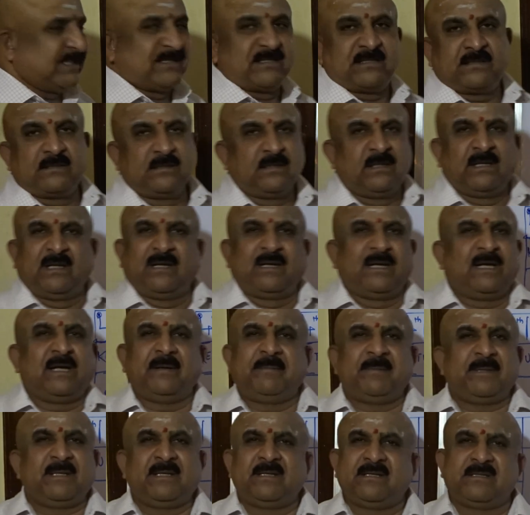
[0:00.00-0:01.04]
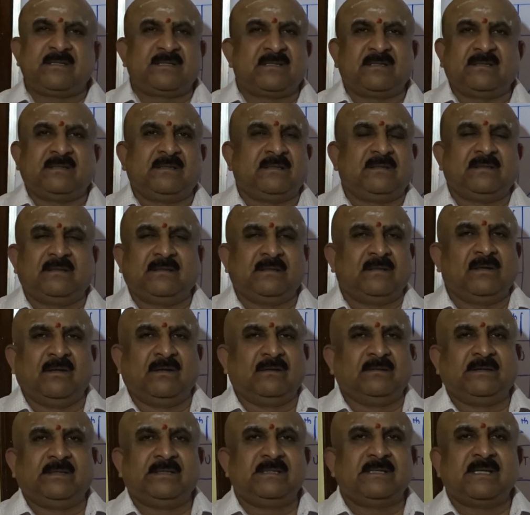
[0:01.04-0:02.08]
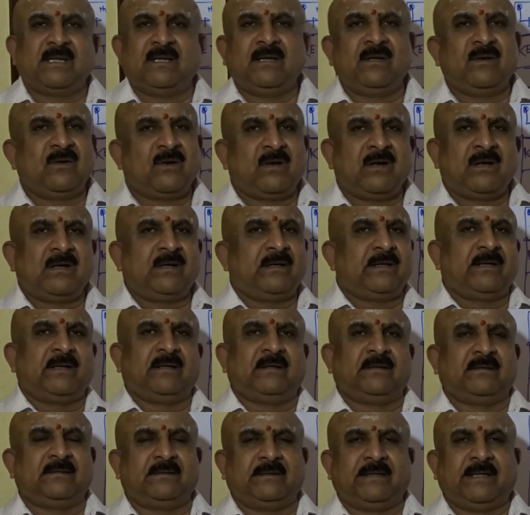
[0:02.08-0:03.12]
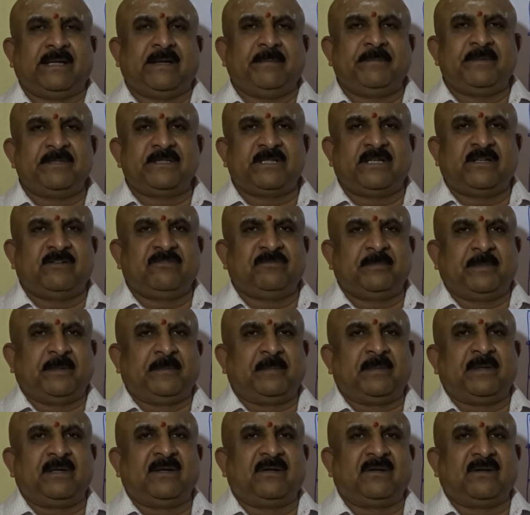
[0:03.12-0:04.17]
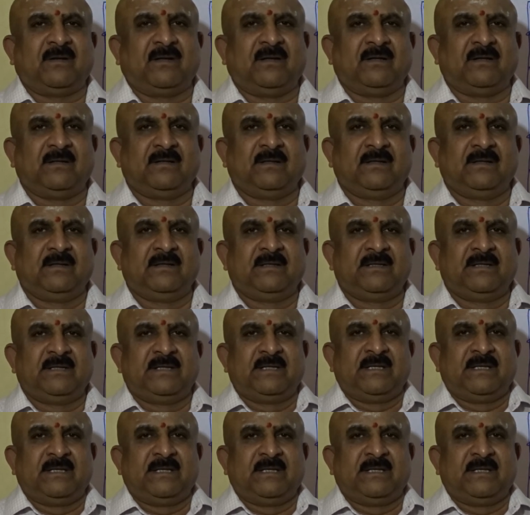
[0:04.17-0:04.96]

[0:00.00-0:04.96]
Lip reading: Happiness. Happiness, no, these are not a happy set of people at all.